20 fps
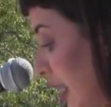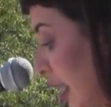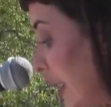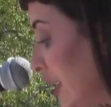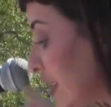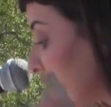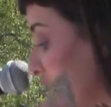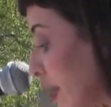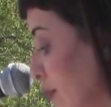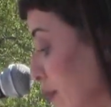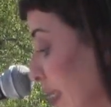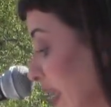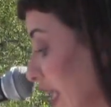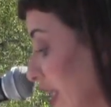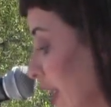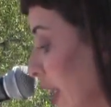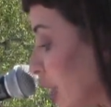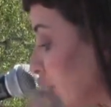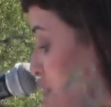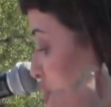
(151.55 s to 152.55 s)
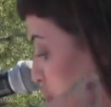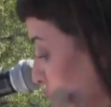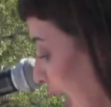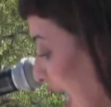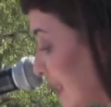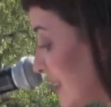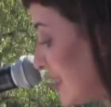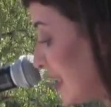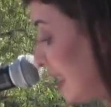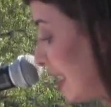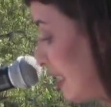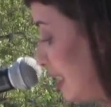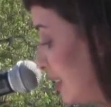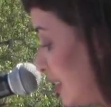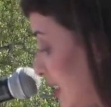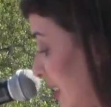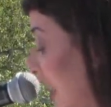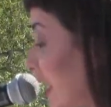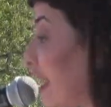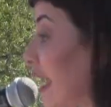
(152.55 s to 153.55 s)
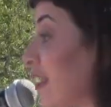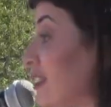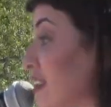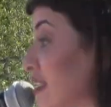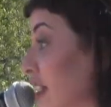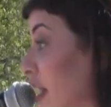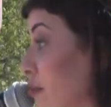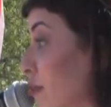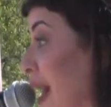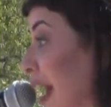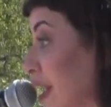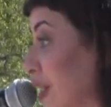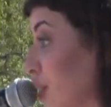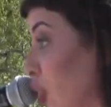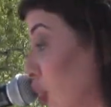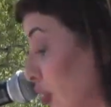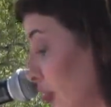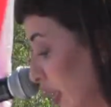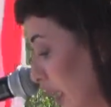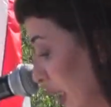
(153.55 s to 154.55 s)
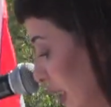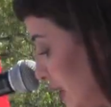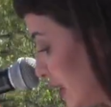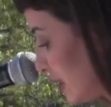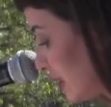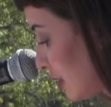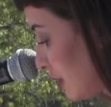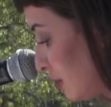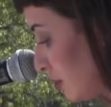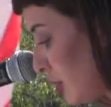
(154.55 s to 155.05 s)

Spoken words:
and committed atrocities against their minorities.